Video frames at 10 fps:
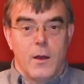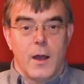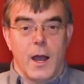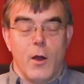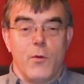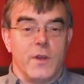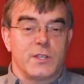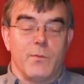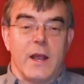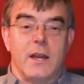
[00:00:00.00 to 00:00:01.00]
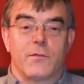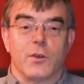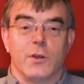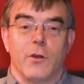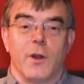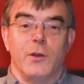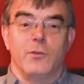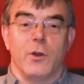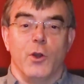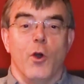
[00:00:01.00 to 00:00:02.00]
How this might have turned out, I
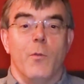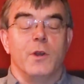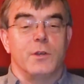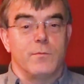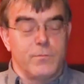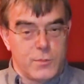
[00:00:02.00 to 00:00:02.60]
do not know, but